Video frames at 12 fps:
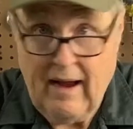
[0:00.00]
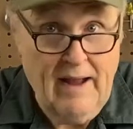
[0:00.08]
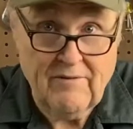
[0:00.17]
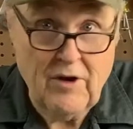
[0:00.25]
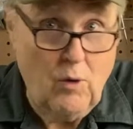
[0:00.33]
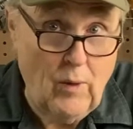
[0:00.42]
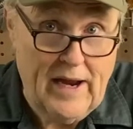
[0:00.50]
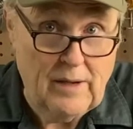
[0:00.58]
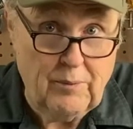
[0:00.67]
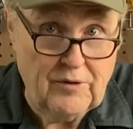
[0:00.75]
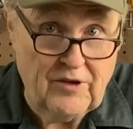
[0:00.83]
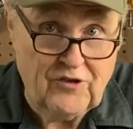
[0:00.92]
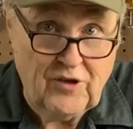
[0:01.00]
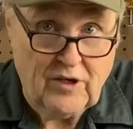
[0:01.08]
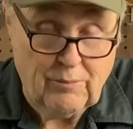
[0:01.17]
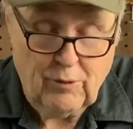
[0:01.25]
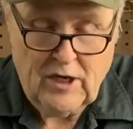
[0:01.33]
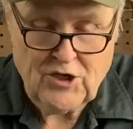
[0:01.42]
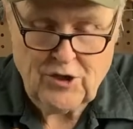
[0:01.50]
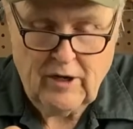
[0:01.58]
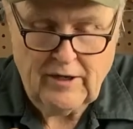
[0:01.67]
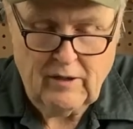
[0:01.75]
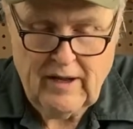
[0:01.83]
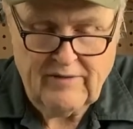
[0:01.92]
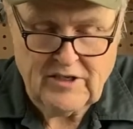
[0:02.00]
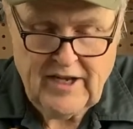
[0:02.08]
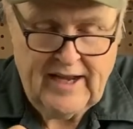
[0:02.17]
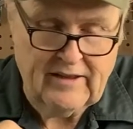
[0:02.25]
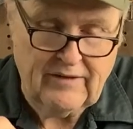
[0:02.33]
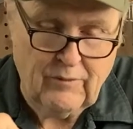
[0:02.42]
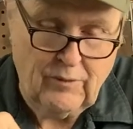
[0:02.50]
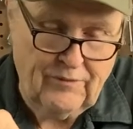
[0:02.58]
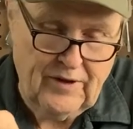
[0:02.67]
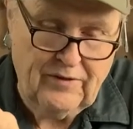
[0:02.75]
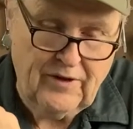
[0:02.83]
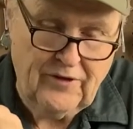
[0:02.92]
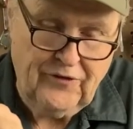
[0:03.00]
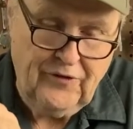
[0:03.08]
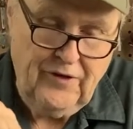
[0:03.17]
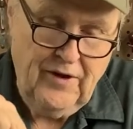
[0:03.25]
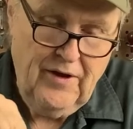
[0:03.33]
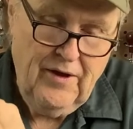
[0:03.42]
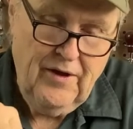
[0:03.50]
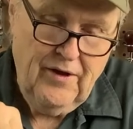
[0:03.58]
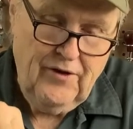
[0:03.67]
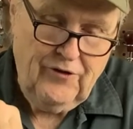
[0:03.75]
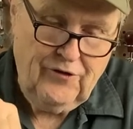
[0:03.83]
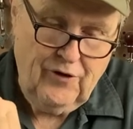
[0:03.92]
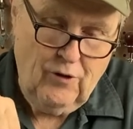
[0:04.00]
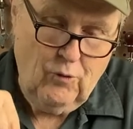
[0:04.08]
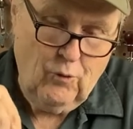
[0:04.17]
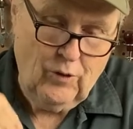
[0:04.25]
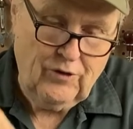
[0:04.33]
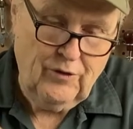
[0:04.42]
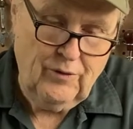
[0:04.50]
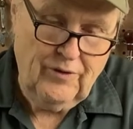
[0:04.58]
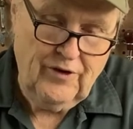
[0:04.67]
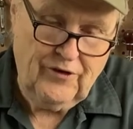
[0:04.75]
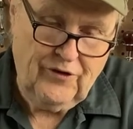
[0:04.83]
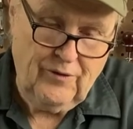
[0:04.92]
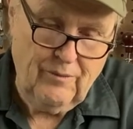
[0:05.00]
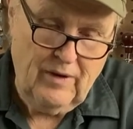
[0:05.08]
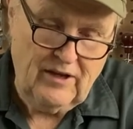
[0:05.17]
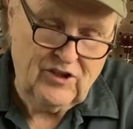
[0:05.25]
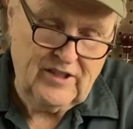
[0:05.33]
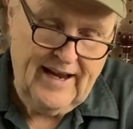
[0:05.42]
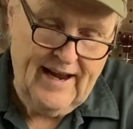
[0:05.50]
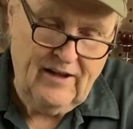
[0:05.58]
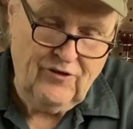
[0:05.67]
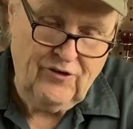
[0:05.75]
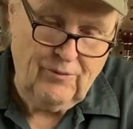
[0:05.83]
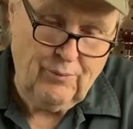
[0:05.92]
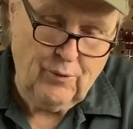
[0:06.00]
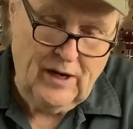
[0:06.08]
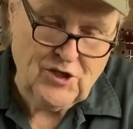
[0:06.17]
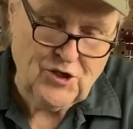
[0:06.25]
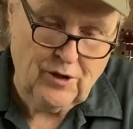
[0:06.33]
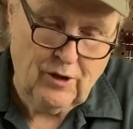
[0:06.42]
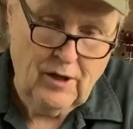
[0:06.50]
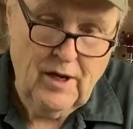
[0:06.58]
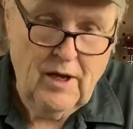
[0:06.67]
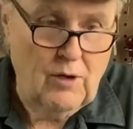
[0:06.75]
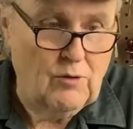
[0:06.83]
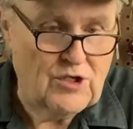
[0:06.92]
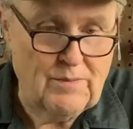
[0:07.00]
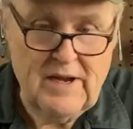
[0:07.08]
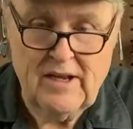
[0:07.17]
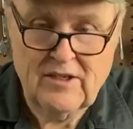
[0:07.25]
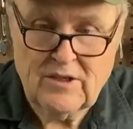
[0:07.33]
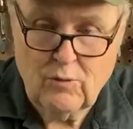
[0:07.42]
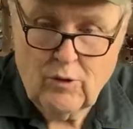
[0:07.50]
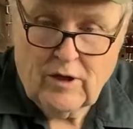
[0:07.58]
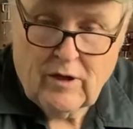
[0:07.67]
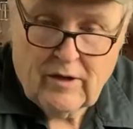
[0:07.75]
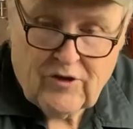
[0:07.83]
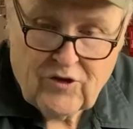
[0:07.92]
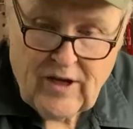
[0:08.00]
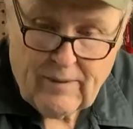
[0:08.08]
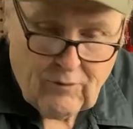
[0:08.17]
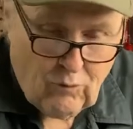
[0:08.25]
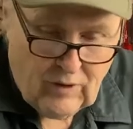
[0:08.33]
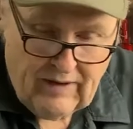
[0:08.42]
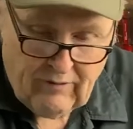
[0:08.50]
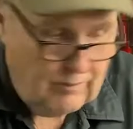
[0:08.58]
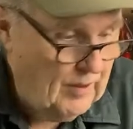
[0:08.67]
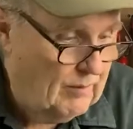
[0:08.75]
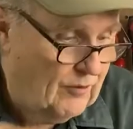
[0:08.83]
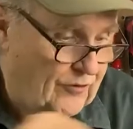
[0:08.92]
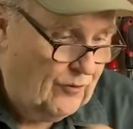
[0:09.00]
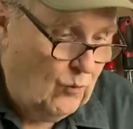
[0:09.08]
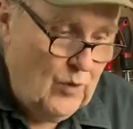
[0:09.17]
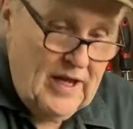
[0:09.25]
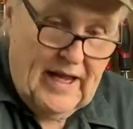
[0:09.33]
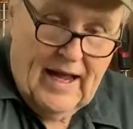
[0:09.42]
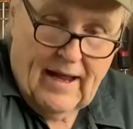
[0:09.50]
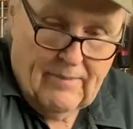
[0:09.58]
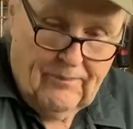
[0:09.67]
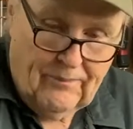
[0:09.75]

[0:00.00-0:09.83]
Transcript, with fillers: I have no way to put this under pressure. I don't have a tank that will fit this. So we're doing this sans pressure, which means we're going to accept whatever bubbles we get.